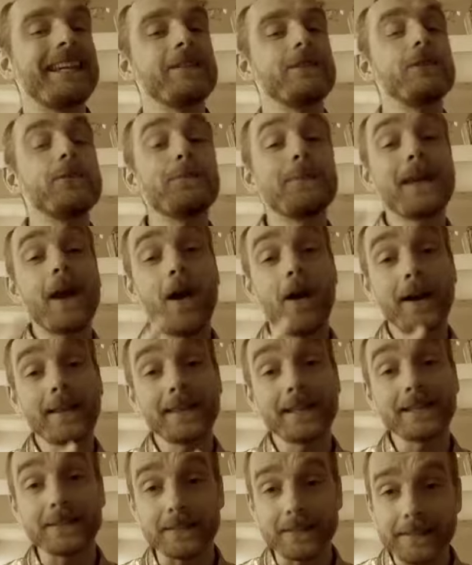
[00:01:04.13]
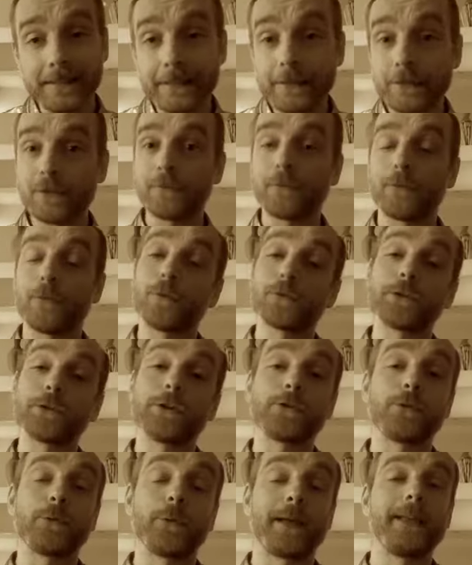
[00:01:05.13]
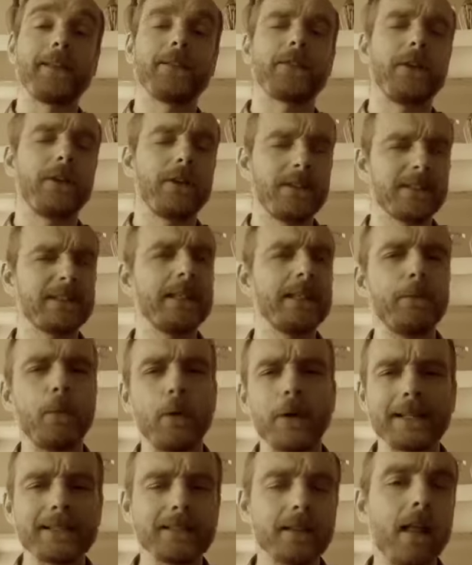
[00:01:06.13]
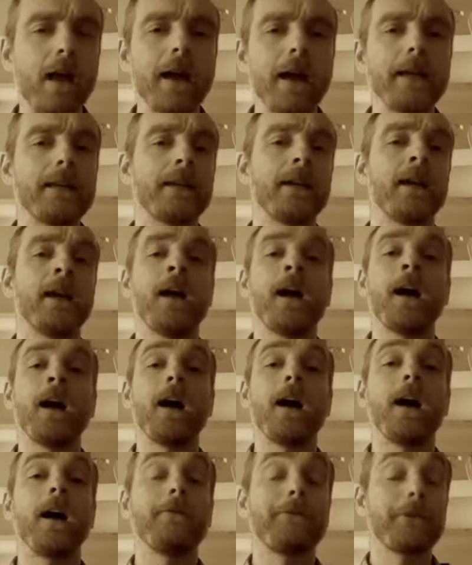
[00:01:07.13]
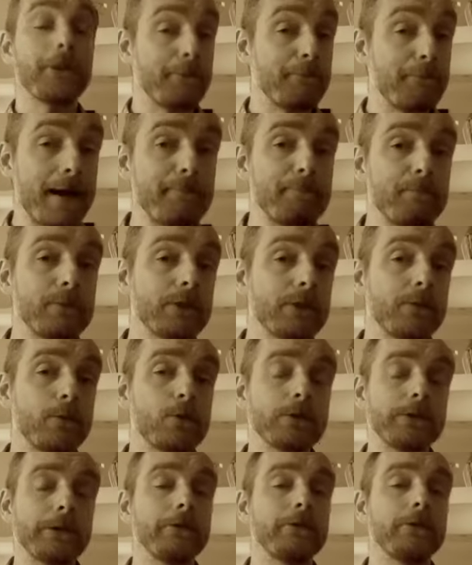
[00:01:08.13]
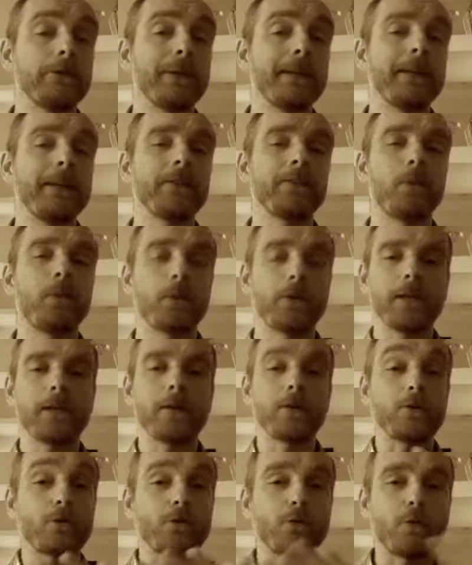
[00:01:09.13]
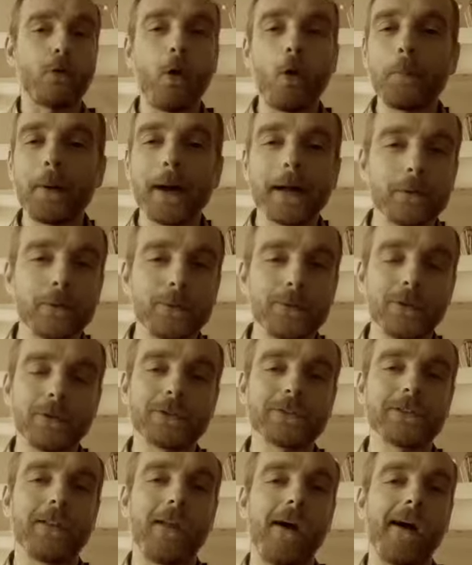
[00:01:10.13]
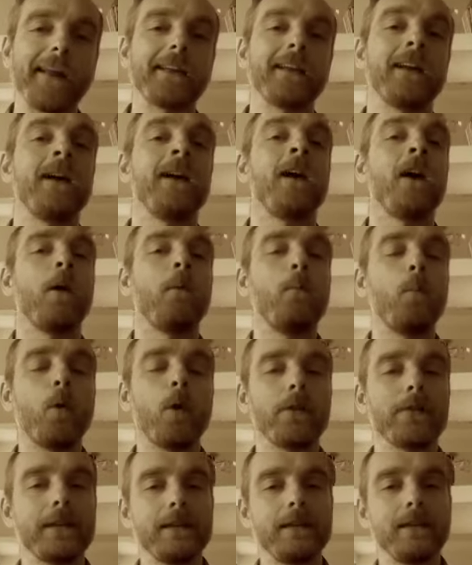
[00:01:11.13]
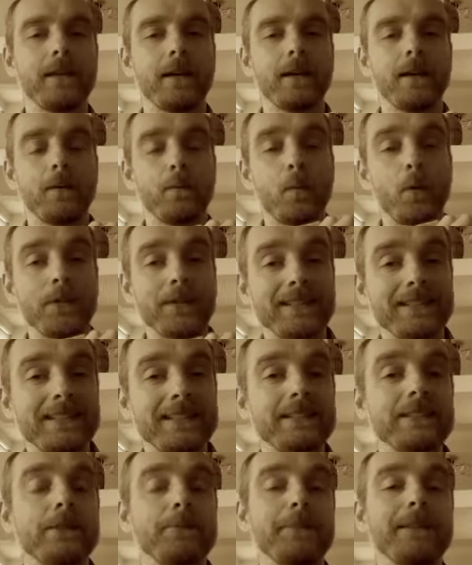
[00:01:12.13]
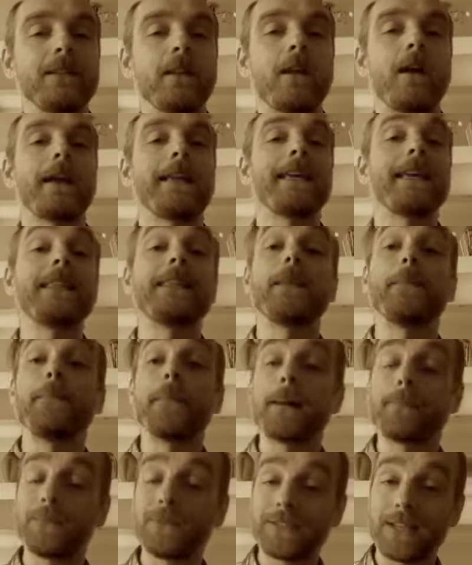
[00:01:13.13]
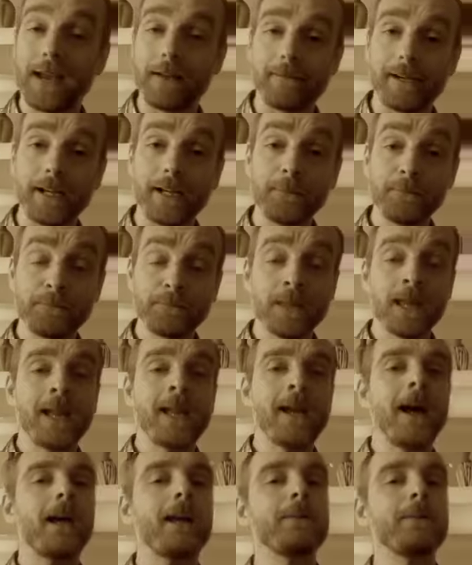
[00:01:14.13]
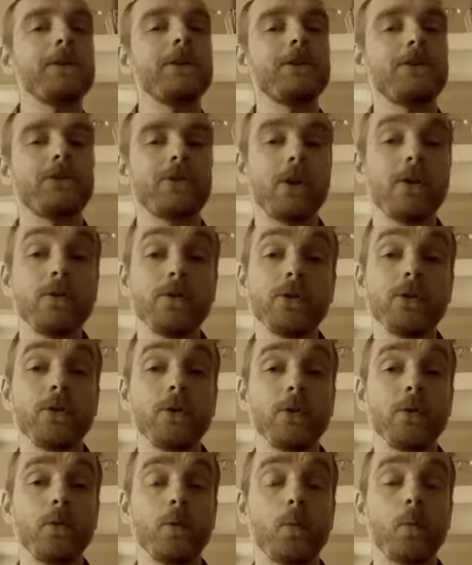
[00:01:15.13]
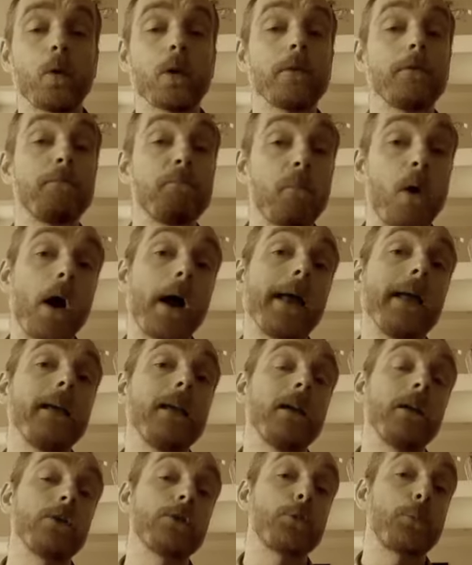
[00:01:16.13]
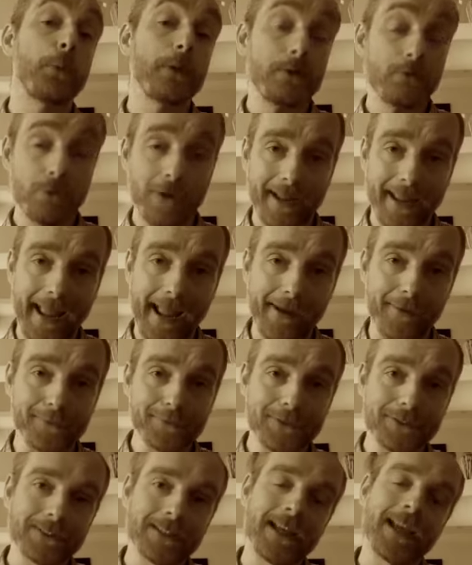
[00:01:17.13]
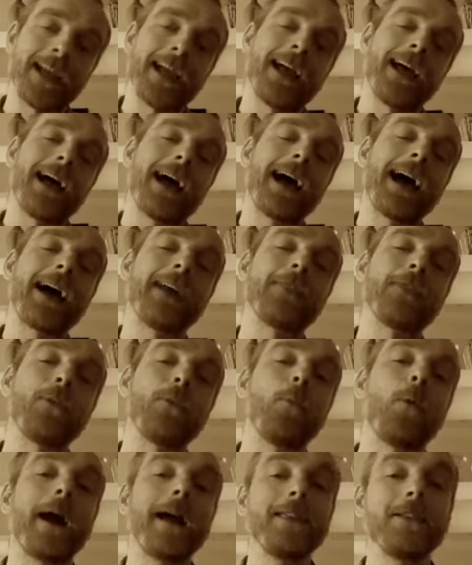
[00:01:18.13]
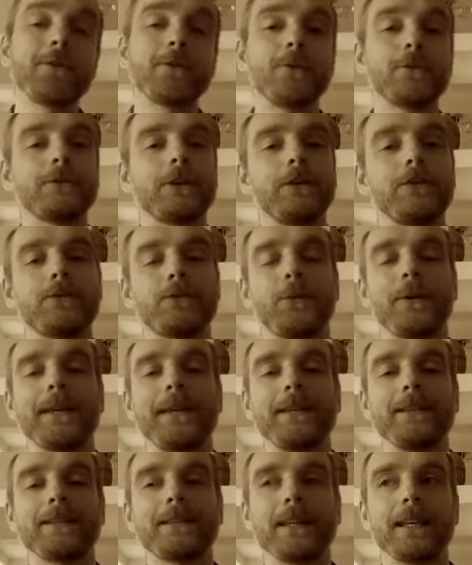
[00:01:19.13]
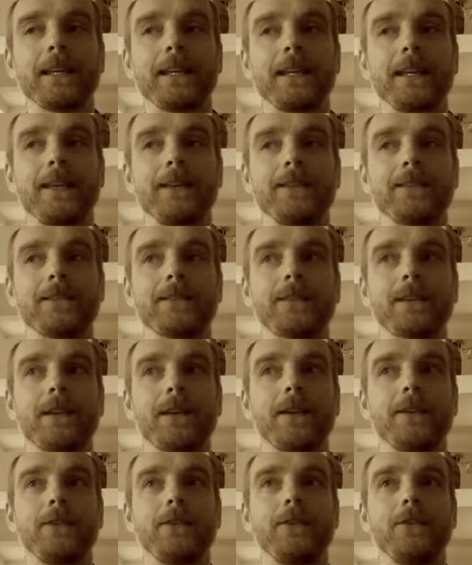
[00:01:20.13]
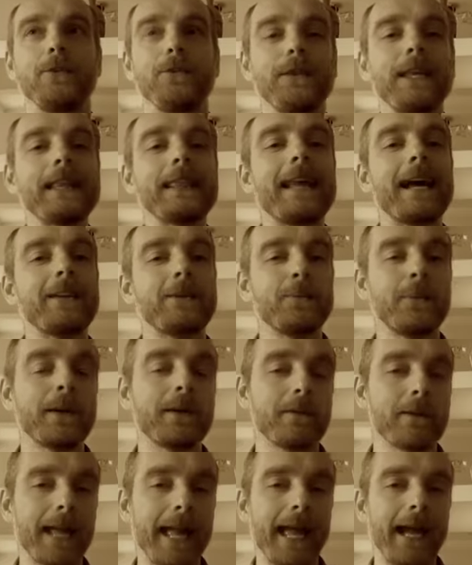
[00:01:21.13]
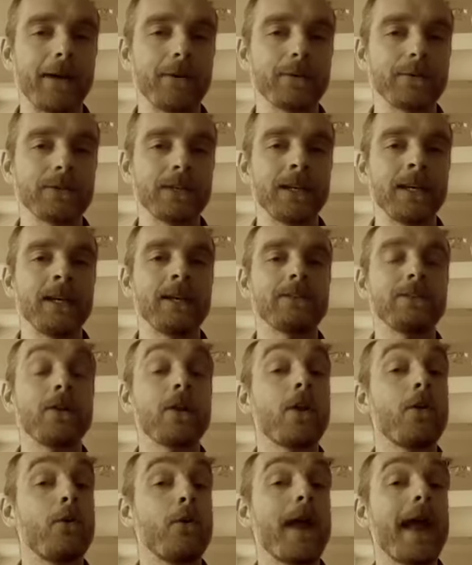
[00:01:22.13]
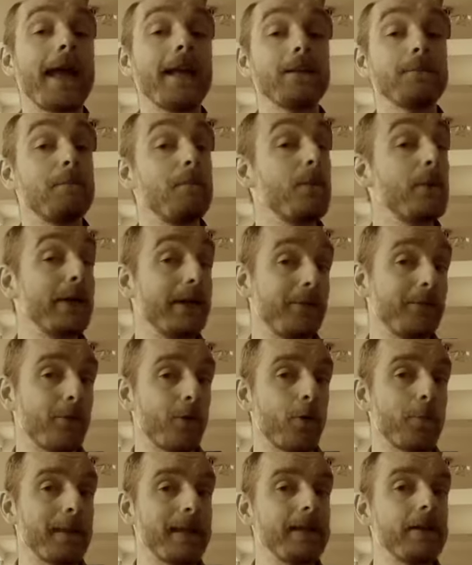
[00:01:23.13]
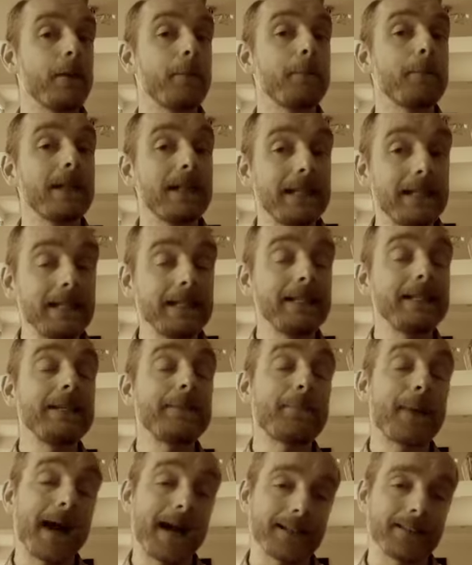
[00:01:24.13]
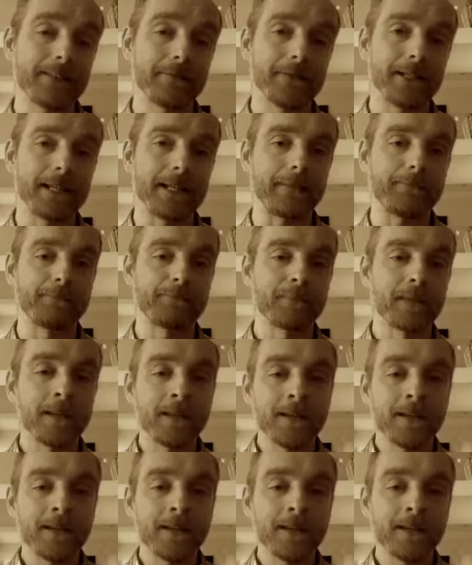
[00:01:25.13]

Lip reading: to take you behind the scenes of AutoTweets so you can see what it's like for the members of AutoTweets, what the control panel looks like, and what the system is like in the members area. And I'm going to show you one of my Twitter accounts and the way that AutoTweets is using that Twitter account to create money for me completely passively.